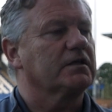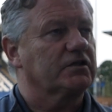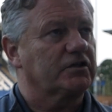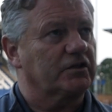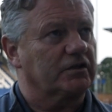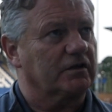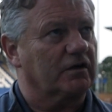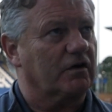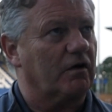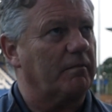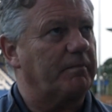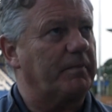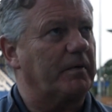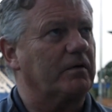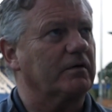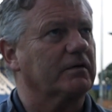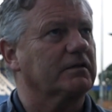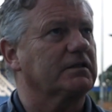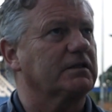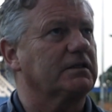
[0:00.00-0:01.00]
Shouldn't have got
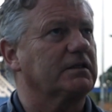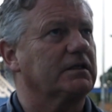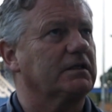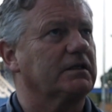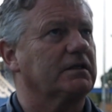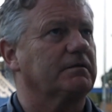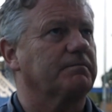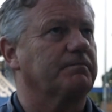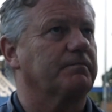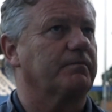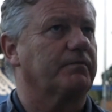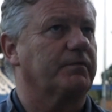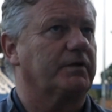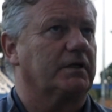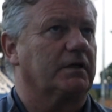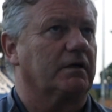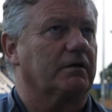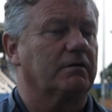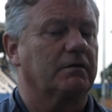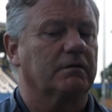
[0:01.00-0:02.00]
booked. And,
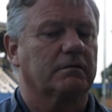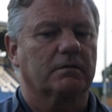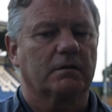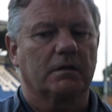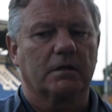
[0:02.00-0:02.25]
you know,